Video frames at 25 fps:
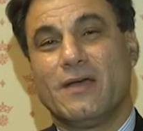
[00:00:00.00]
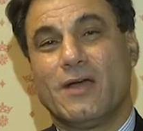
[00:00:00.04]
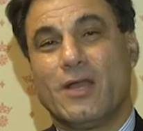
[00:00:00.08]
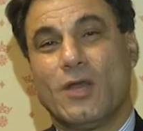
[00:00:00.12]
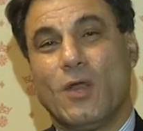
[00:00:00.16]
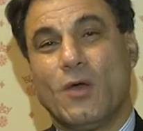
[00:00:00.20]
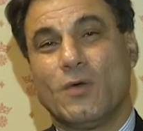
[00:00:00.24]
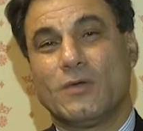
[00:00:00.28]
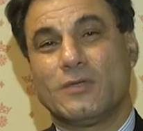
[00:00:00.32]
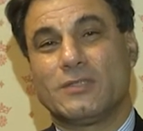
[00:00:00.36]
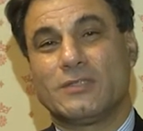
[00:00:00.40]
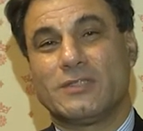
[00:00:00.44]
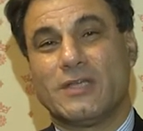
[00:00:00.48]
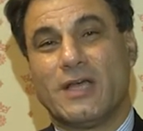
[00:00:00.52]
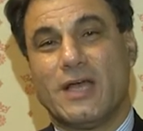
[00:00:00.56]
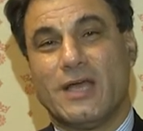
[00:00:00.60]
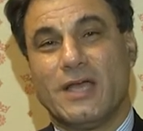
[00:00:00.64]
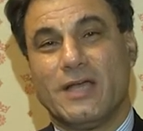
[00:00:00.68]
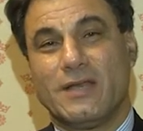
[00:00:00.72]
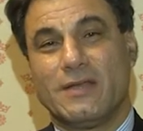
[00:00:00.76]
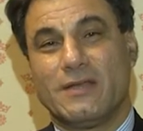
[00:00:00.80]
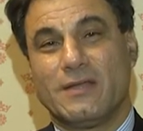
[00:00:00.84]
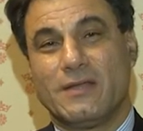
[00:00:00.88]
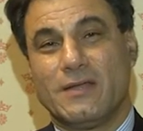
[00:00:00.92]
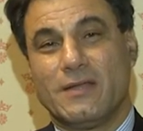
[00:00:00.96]

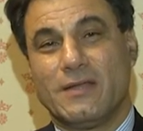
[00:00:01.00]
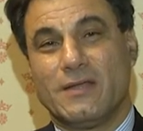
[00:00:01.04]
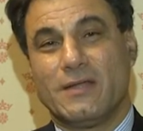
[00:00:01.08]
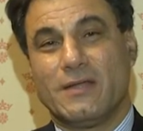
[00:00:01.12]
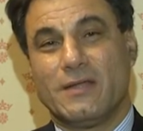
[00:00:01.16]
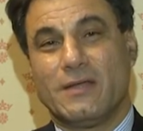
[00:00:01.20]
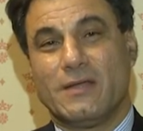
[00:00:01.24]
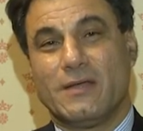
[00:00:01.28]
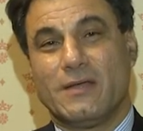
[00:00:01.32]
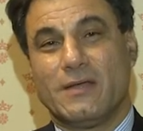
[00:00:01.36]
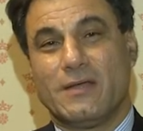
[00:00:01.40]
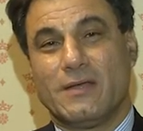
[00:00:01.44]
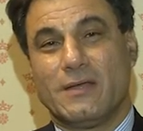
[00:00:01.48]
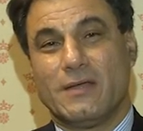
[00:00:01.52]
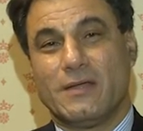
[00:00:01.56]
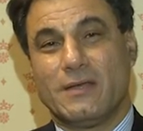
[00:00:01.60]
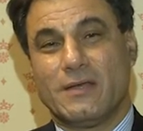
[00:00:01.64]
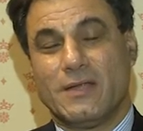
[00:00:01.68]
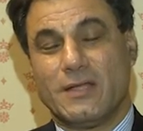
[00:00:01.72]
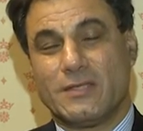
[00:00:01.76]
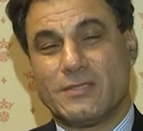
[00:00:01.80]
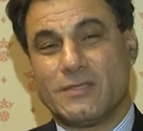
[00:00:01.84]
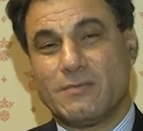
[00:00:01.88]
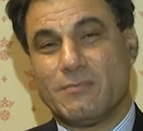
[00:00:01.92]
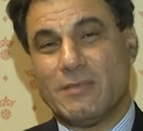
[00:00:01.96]
alongside
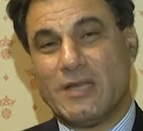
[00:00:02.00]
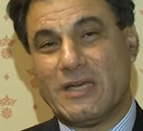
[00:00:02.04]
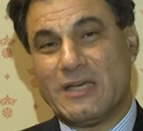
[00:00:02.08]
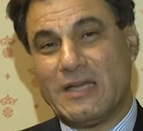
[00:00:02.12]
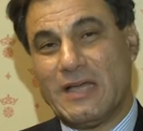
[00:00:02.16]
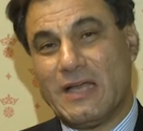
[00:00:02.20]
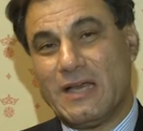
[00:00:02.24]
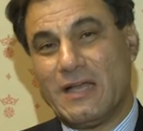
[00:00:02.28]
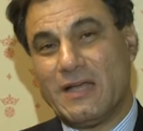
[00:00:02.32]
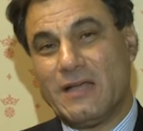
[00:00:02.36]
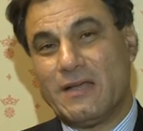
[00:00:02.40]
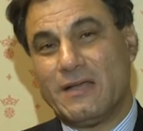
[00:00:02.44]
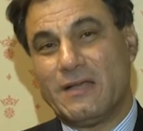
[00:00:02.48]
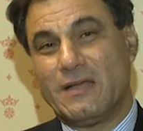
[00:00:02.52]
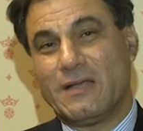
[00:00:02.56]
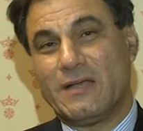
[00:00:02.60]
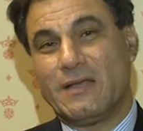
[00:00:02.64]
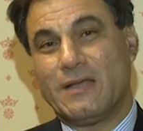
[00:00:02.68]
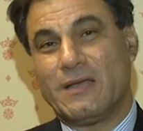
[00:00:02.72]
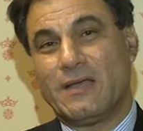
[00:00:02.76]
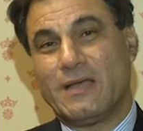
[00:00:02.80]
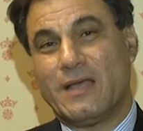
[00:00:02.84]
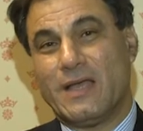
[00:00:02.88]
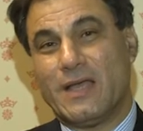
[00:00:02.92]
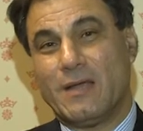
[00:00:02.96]
Nelson Mandela,
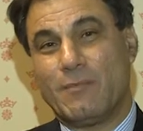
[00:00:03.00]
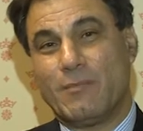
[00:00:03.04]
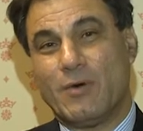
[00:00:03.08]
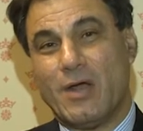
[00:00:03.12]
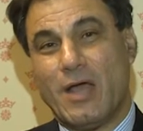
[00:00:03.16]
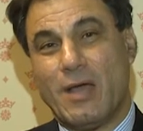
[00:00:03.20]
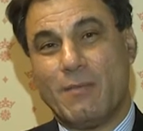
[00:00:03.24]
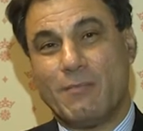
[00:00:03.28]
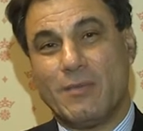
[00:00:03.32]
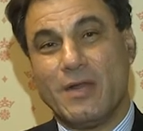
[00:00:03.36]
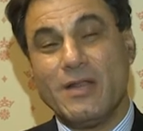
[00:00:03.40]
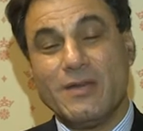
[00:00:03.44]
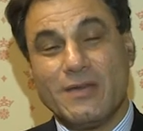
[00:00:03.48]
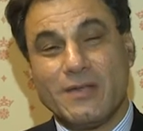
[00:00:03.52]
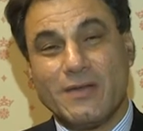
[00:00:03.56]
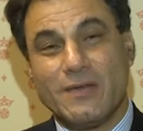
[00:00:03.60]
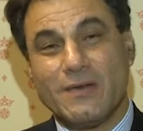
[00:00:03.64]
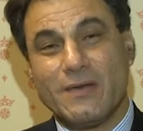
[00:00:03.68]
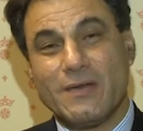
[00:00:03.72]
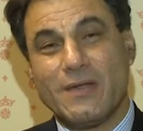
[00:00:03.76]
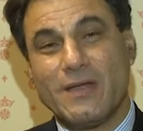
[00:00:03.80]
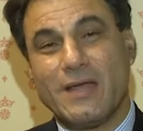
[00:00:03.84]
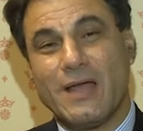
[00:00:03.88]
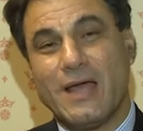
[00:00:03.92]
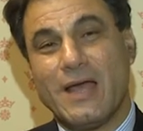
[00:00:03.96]
Abraham
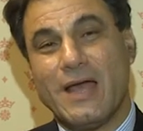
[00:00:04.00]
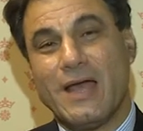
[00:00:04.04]
Lincoln.